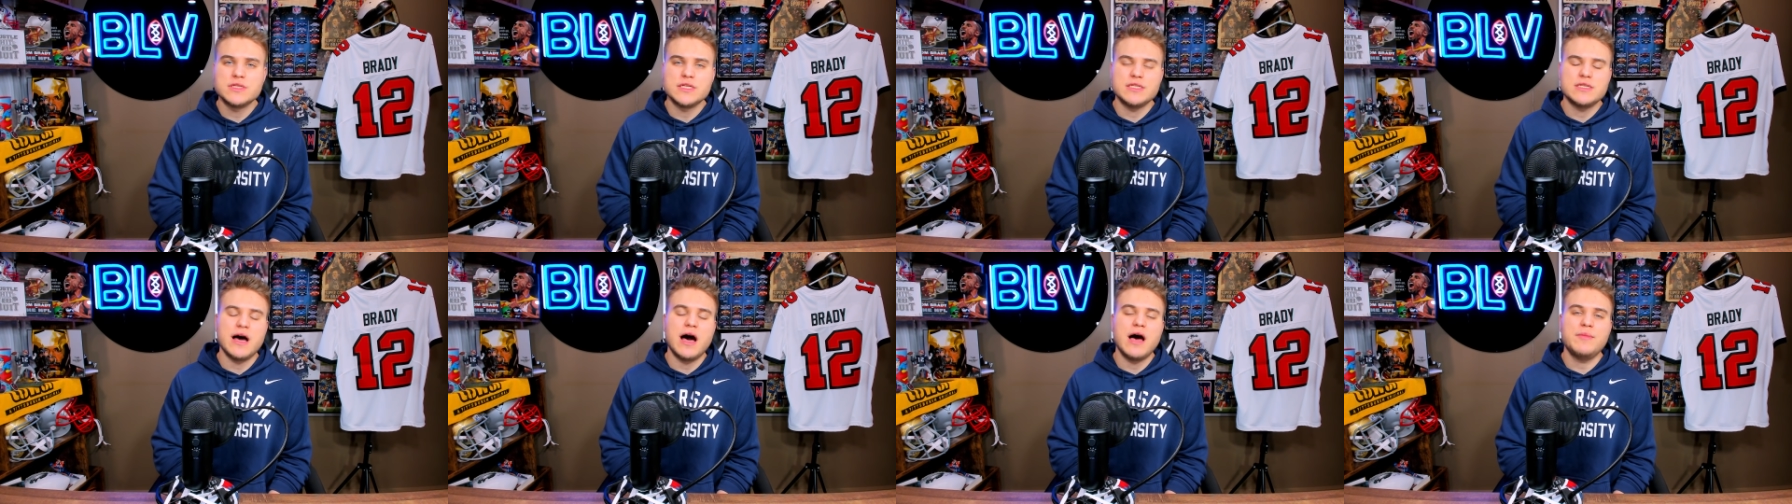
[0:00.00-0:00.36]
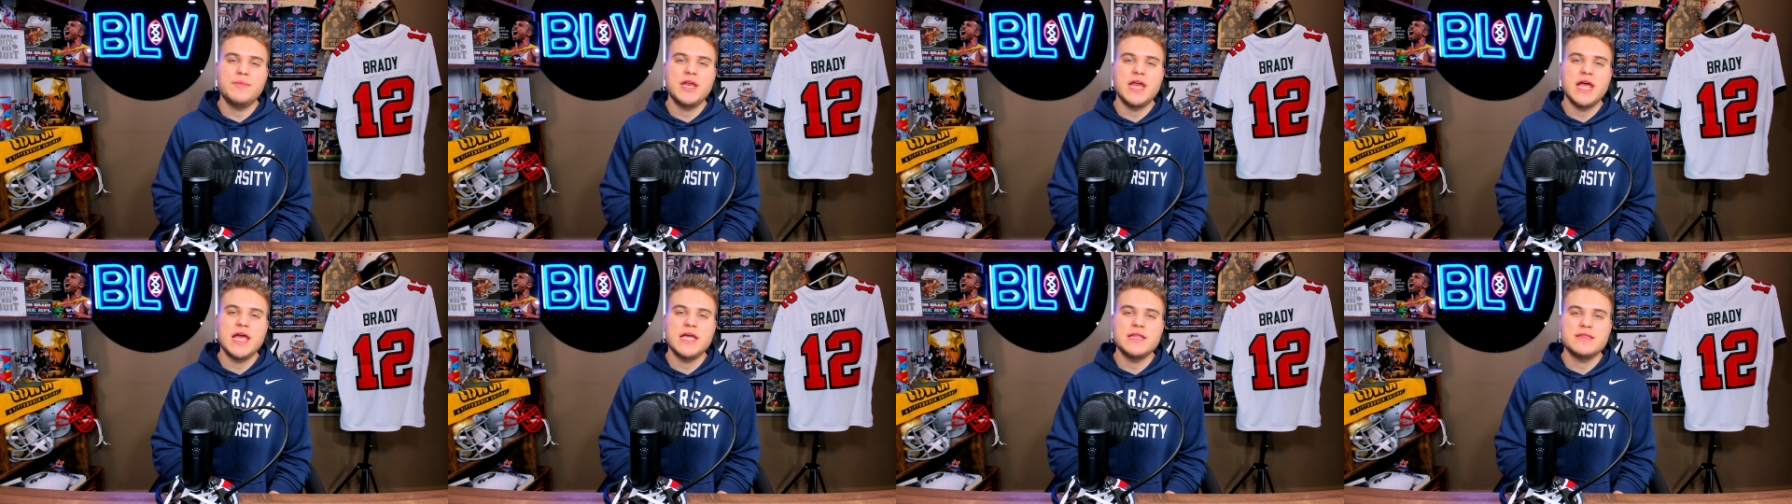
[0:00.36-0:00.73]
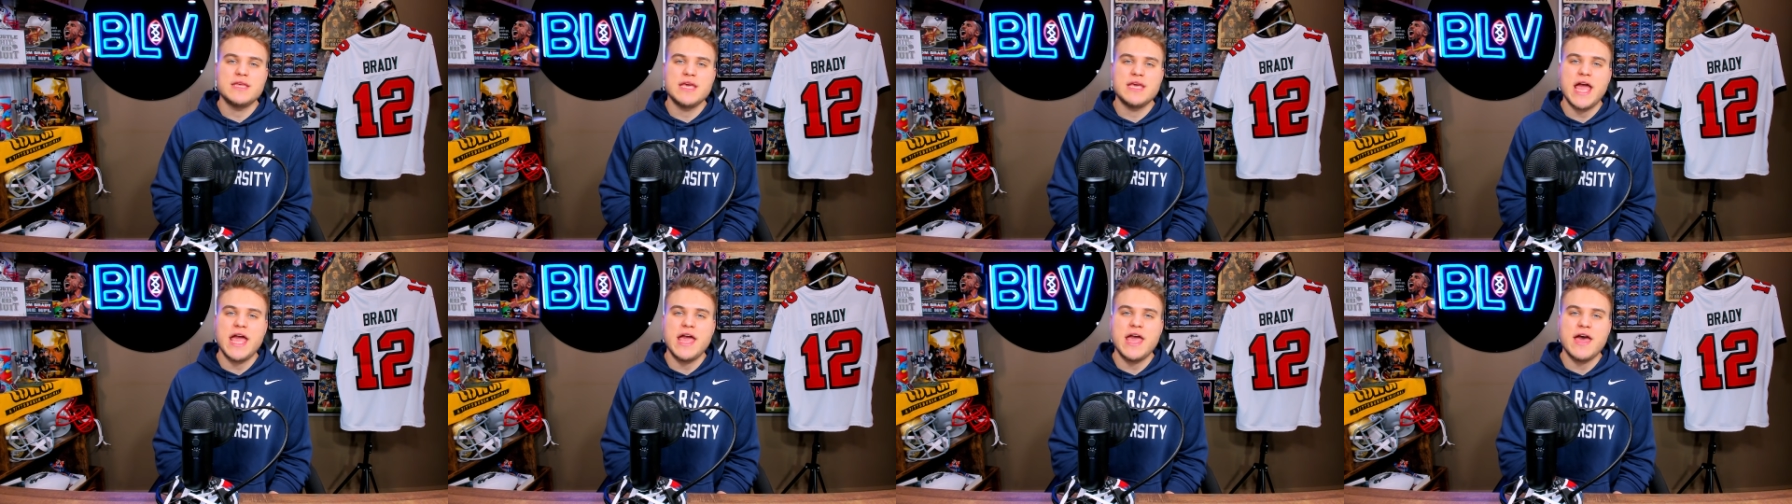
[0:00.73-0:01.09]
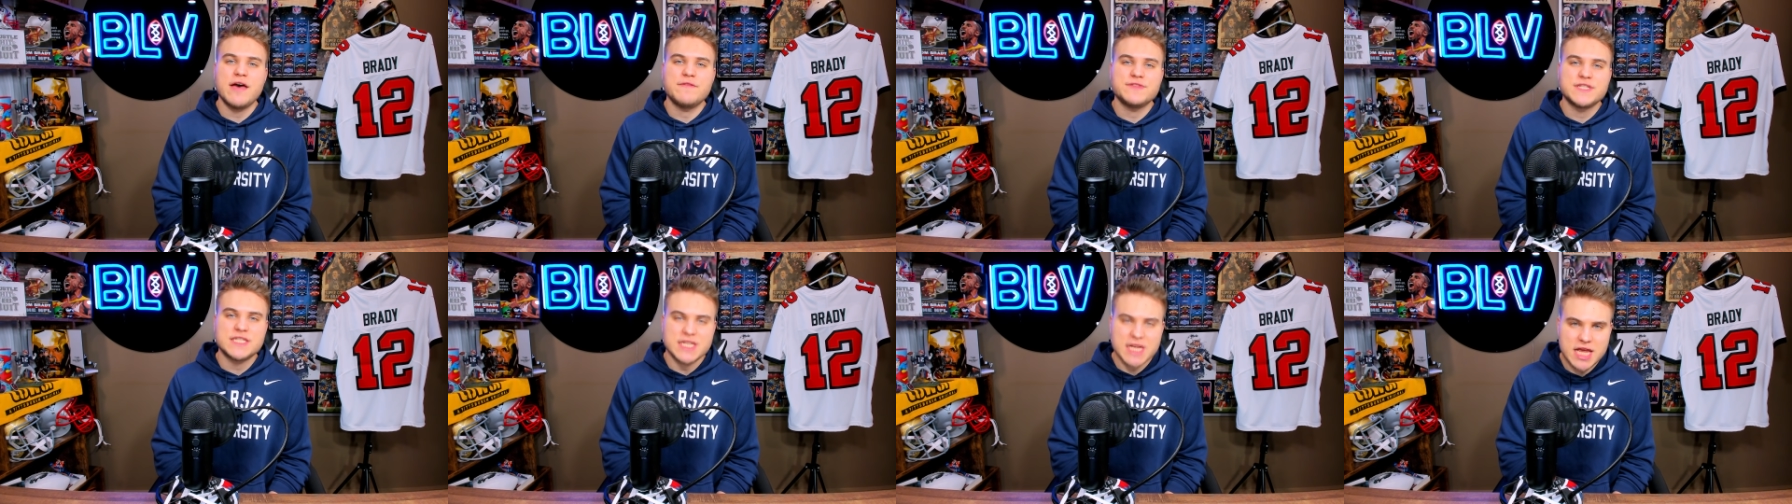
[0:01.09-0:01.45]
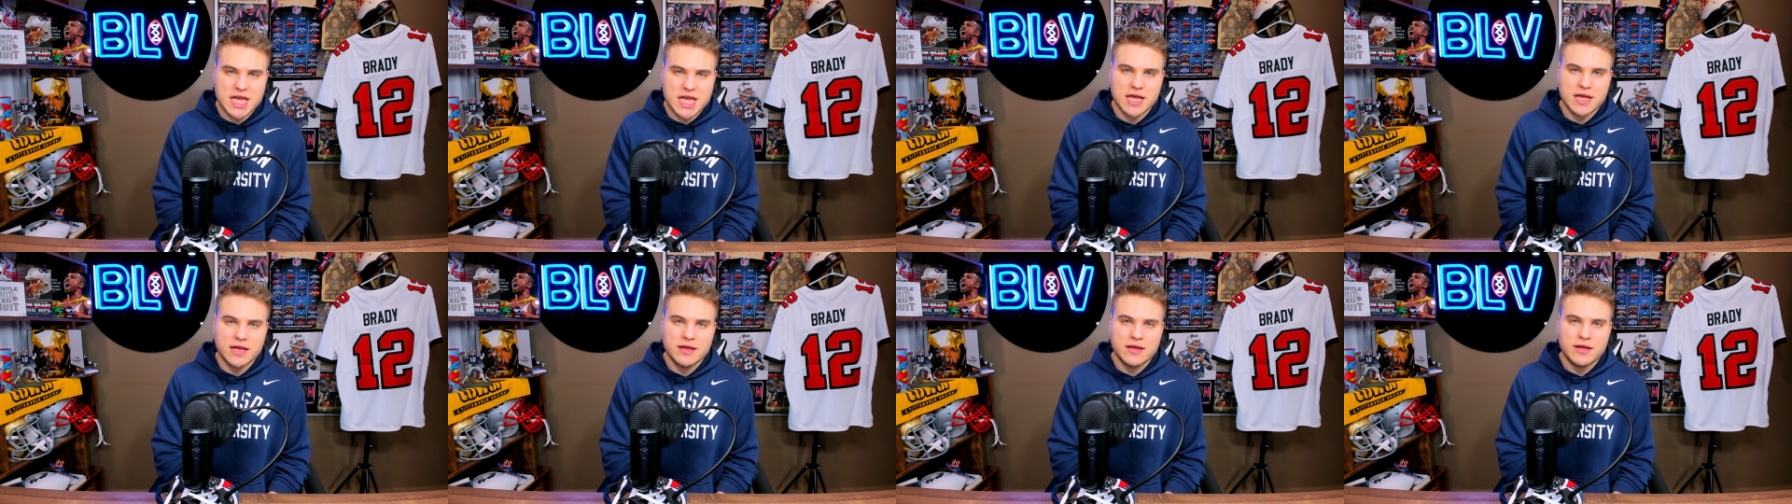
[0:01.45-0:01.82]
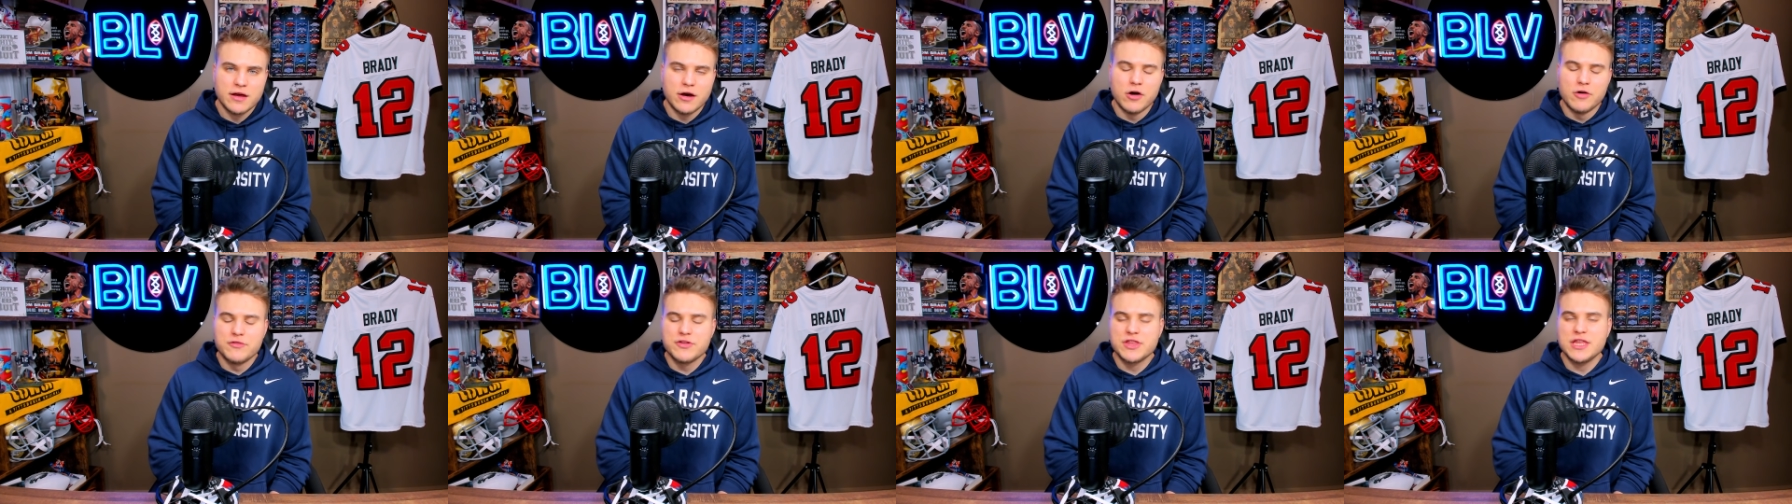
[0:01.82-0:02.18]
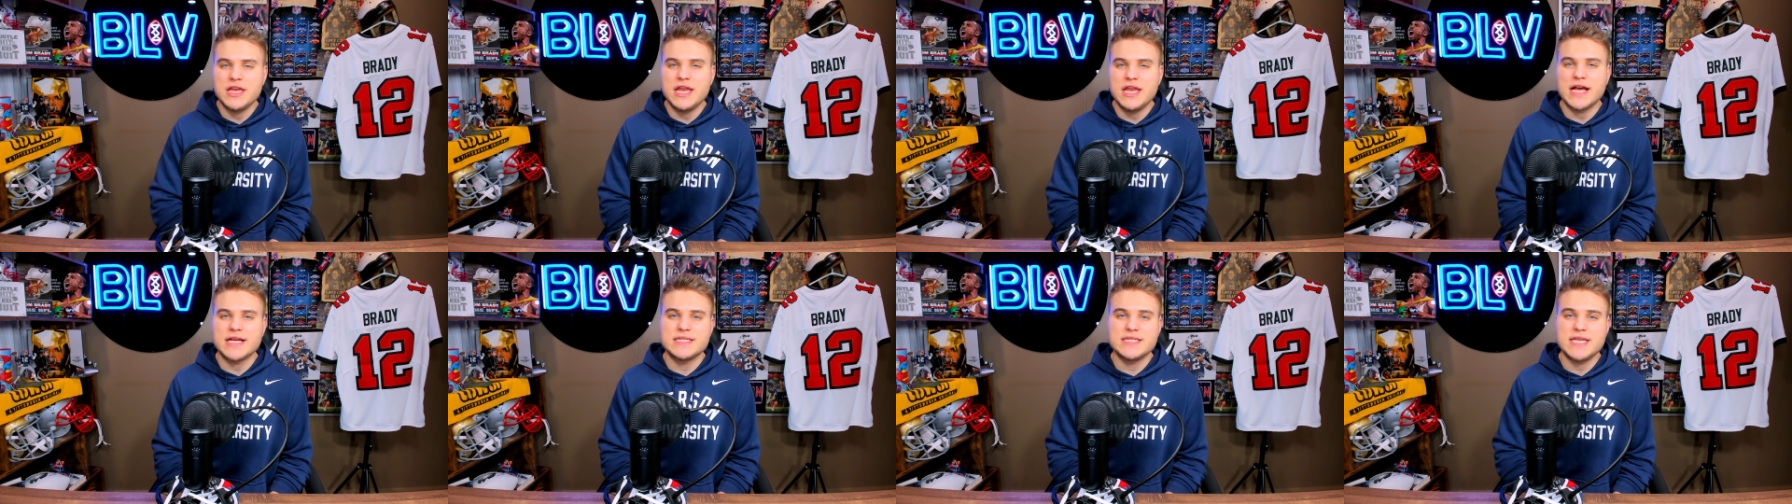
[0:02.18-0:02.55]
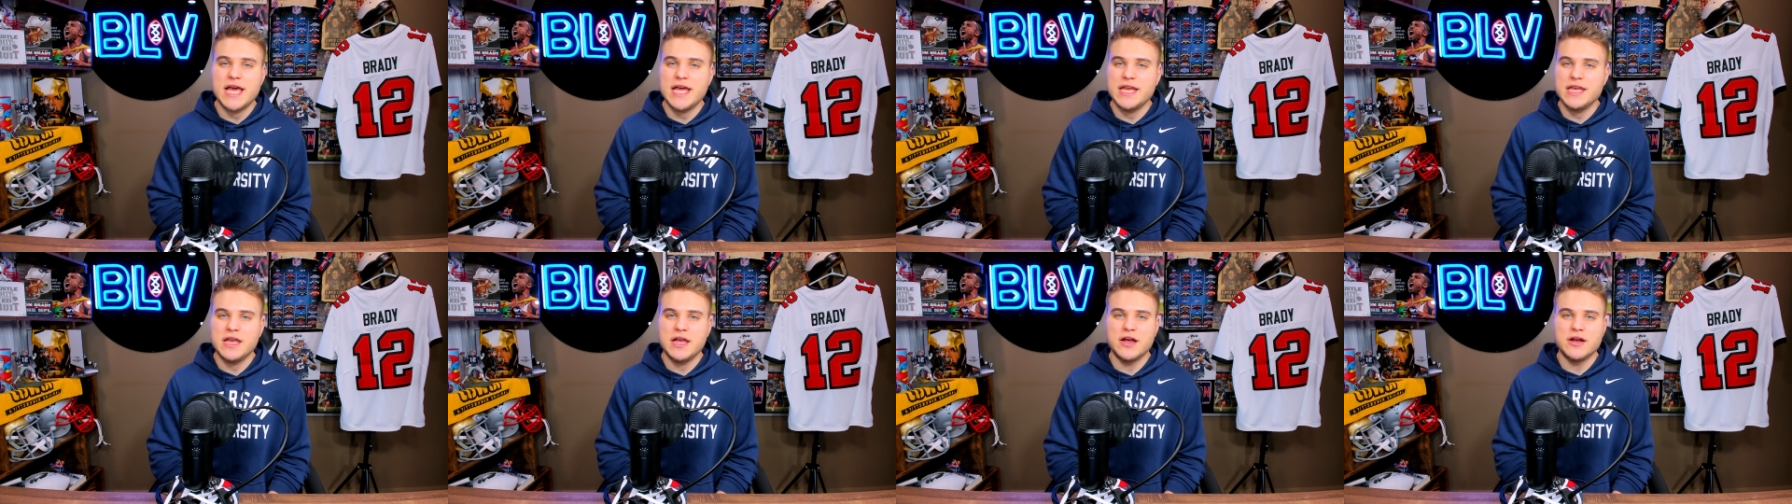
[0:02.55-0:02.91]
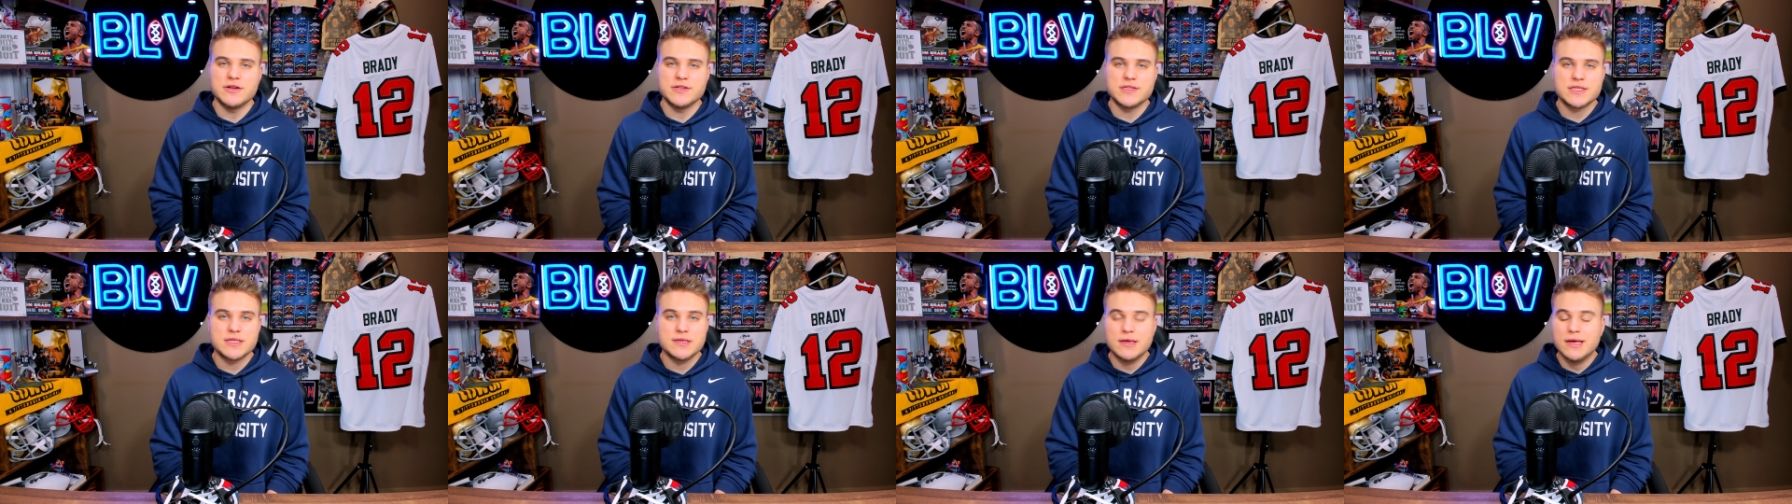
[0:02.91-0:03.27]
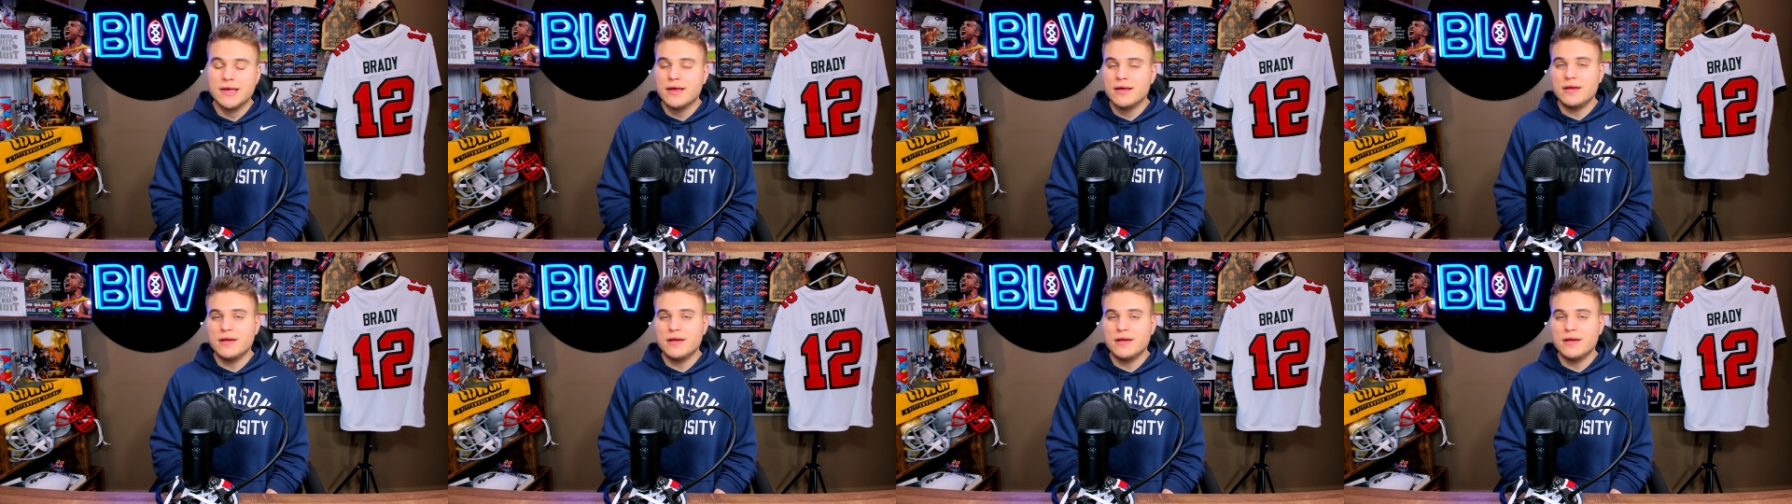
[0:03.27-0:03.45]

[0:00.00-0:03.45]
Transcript: to dominate the AFC over the next 10 years.